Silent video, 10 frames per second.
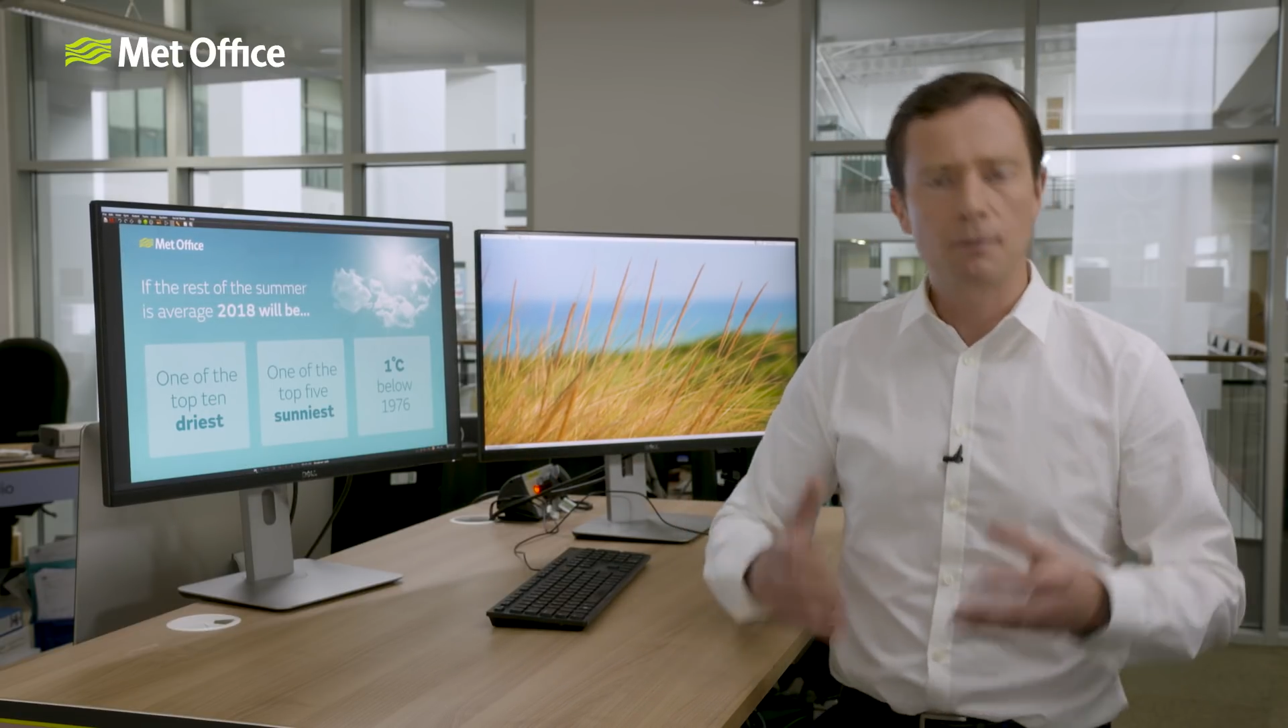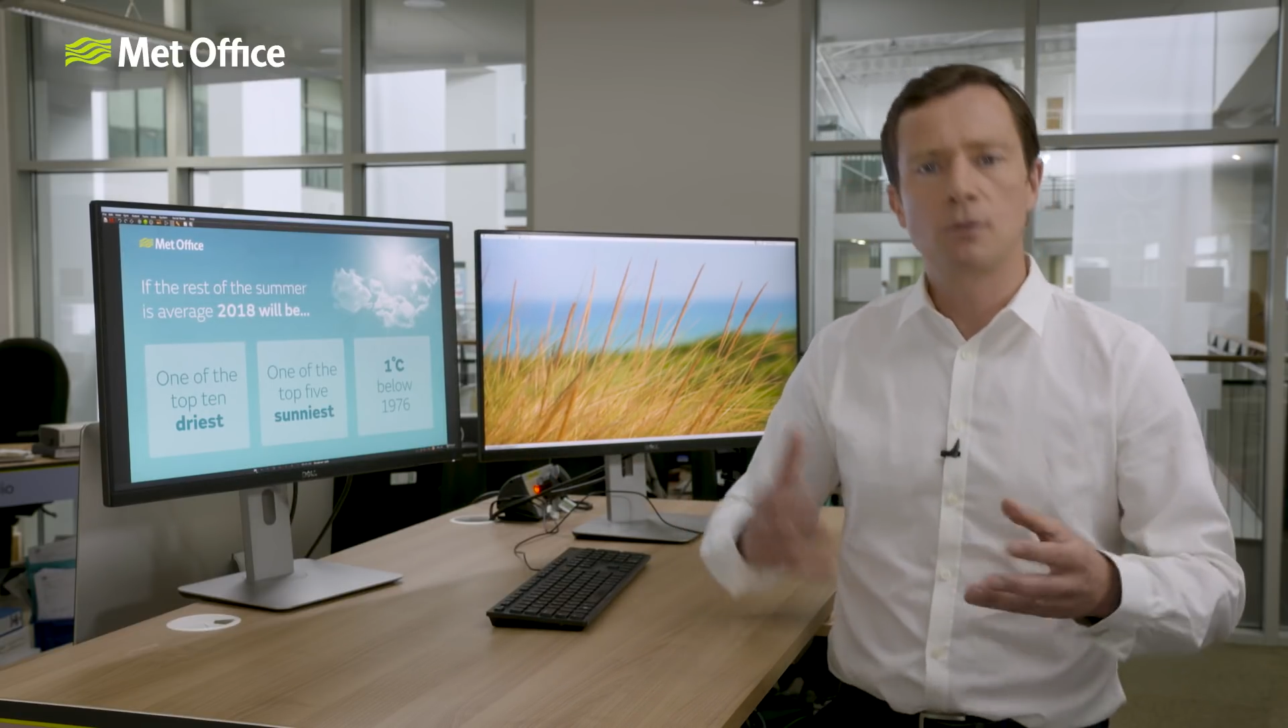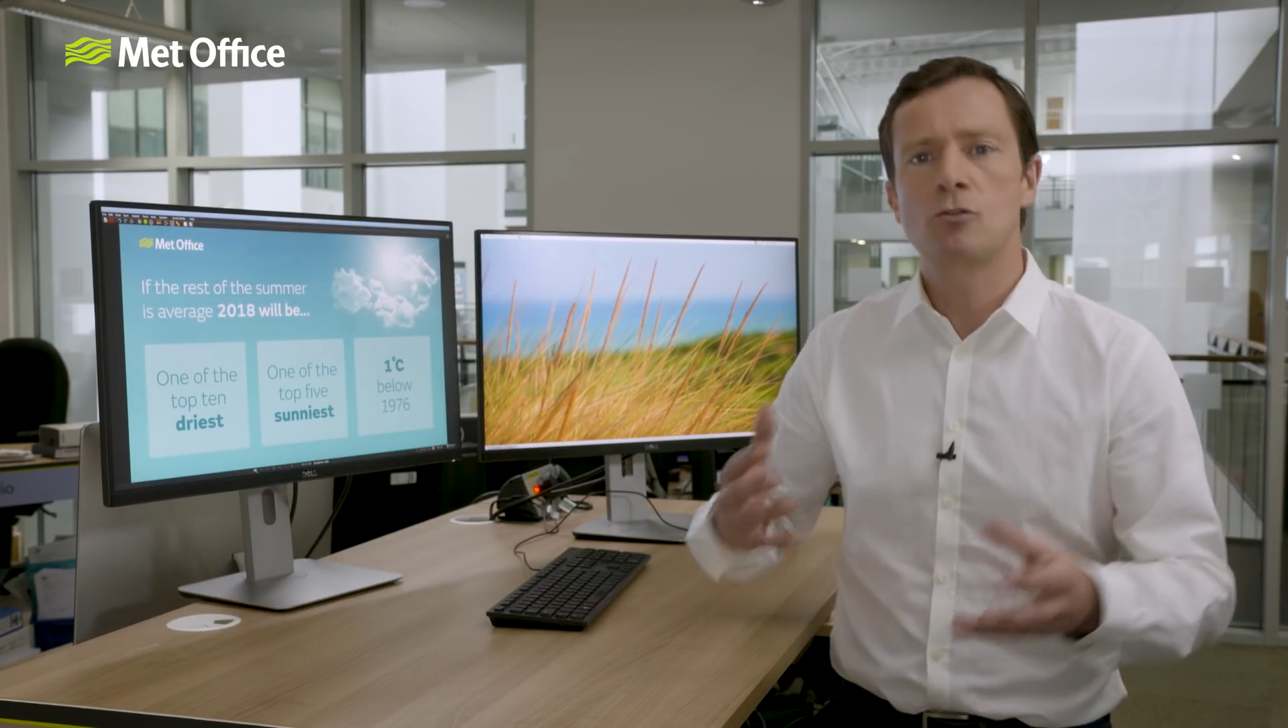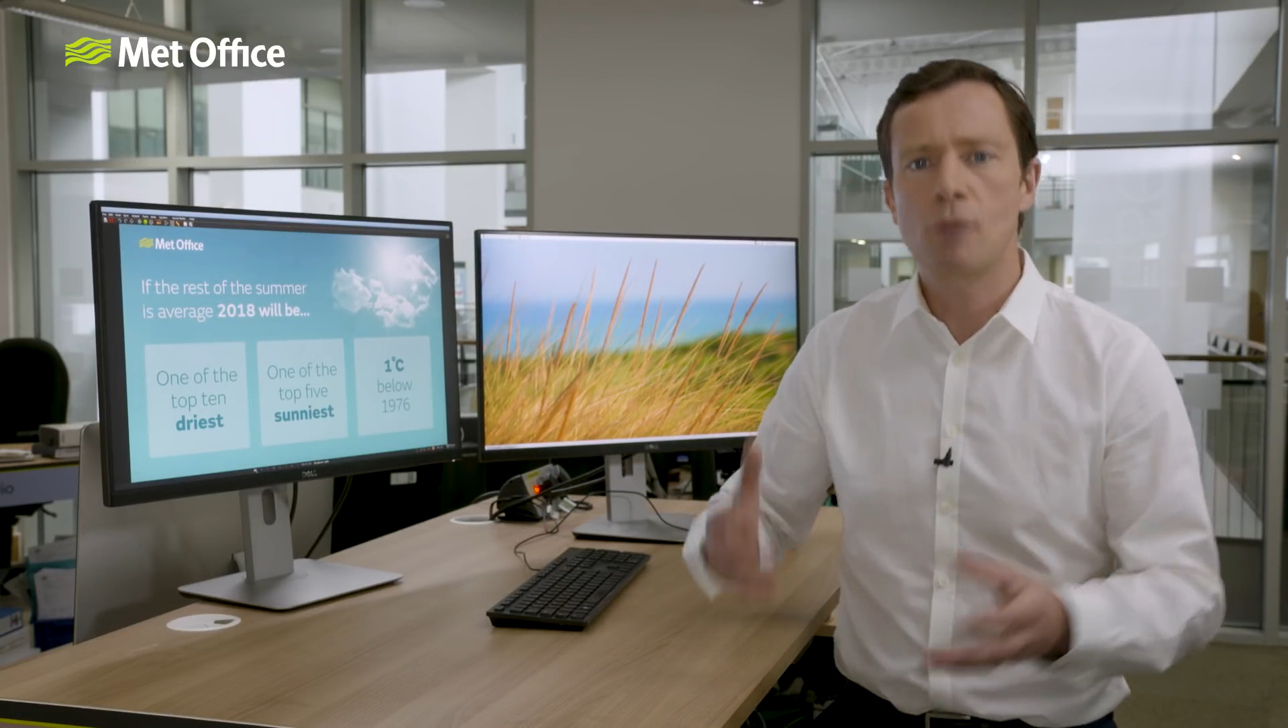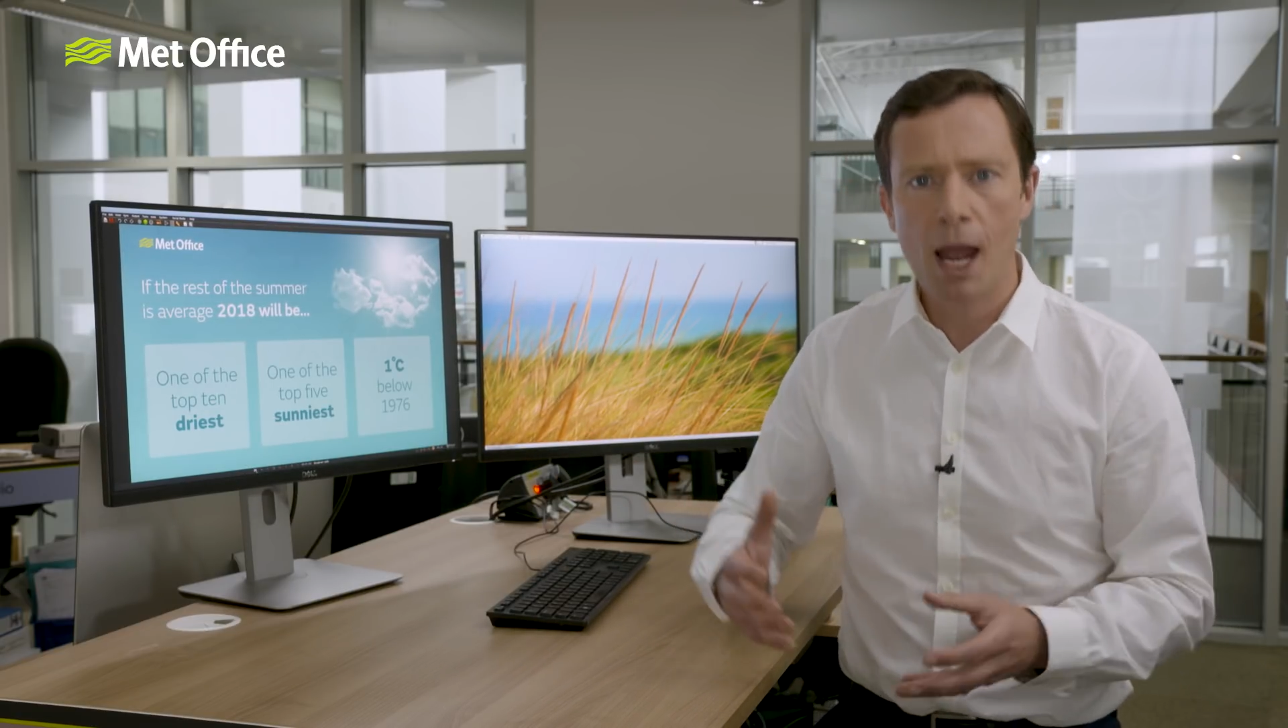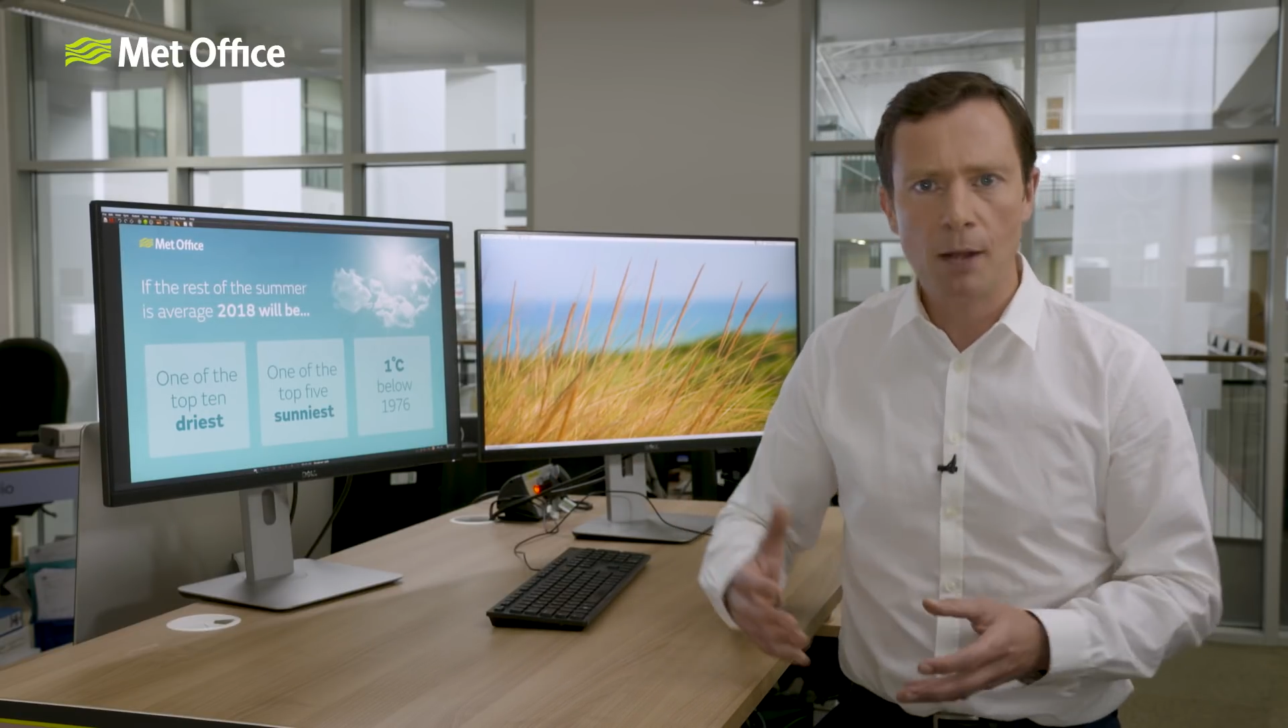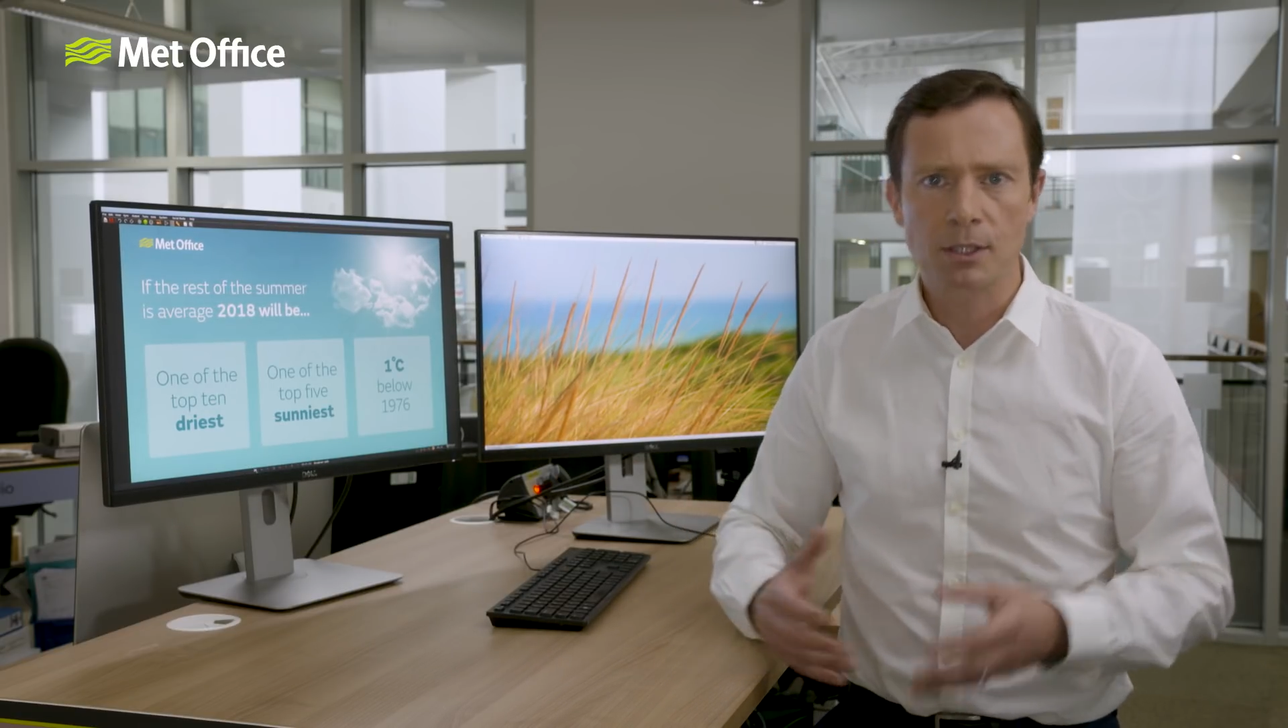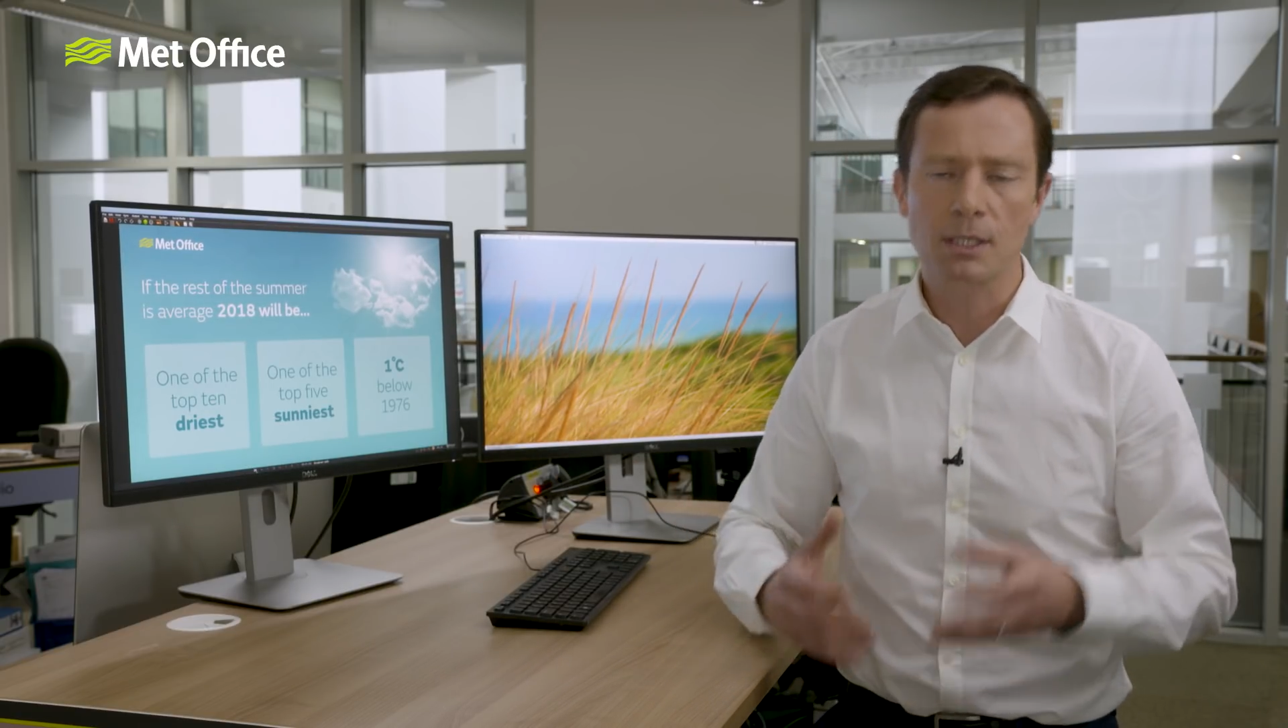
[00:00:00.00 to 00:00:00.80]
the drought